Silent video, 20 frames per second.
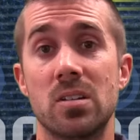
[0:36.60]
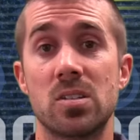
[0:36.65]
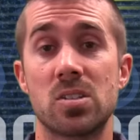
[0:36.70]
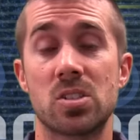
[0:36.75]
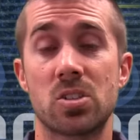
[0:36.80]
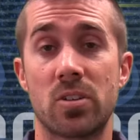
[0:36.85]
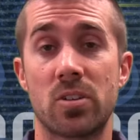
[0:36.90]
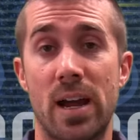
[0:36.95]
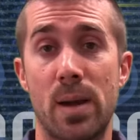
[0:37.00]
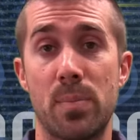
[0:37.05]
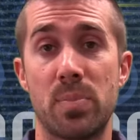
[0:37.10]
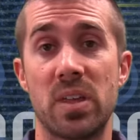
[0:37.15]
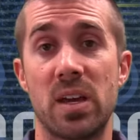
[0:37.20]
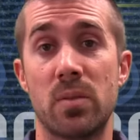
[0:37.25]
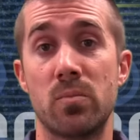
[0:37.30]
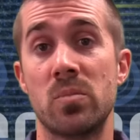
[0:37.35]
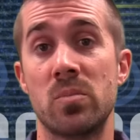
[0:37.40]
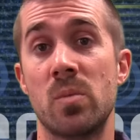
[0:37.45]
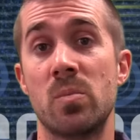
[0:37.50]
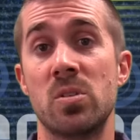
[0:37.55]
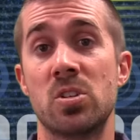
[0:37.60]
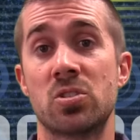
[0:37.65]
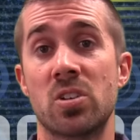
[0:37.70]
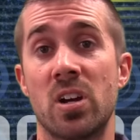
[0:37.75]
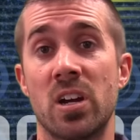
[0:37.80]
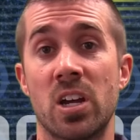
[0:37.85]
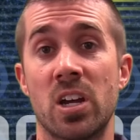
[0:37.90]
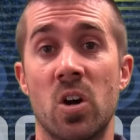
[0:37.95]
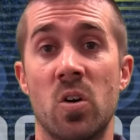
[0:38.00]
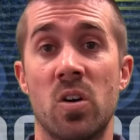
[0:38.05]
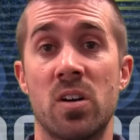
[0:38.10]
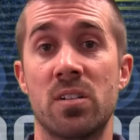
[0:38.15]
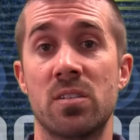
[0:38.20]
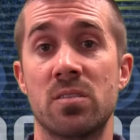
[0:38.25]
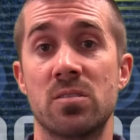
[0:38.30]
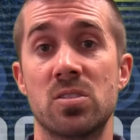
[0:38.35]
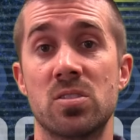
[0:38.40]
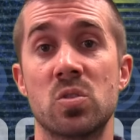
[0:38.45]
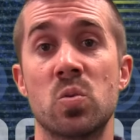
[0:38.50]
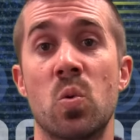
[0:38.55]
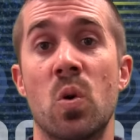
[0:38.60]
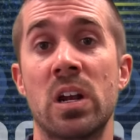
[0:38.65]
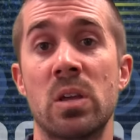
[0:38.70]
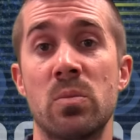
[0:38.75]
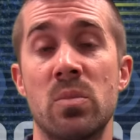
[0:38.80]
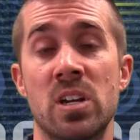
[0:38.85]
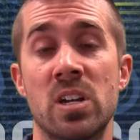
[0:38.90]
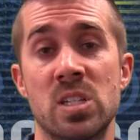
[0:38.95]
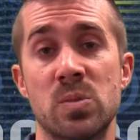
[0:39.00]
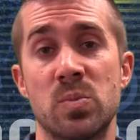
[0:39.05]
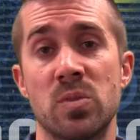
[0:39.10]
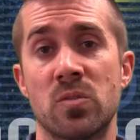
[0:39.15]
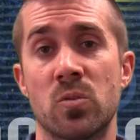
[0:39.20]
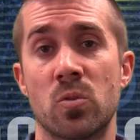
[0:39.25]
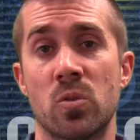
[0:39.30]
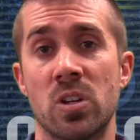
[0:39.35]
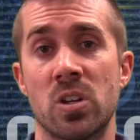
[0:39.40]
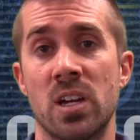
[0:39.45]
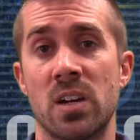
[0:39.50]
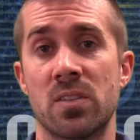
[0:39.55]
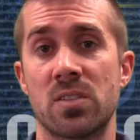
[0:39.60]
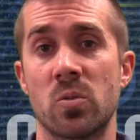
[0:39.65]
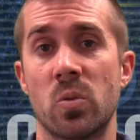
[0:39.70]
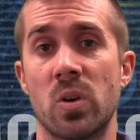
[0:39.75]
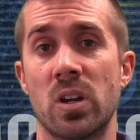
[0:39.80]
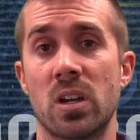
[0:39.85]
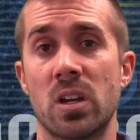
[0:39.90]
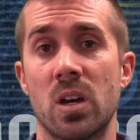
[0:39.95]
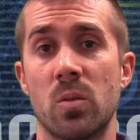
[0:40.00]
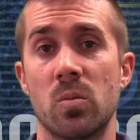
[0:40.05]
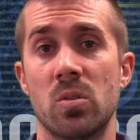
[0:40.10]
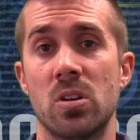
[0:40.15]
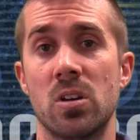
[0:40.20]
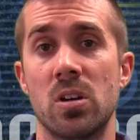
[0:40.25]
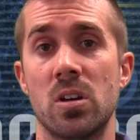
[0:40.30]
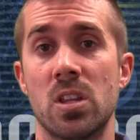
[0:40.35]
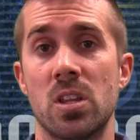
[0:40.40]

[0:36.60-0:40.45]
scrap that. Maybe try going 20 minutes before you have to wake up.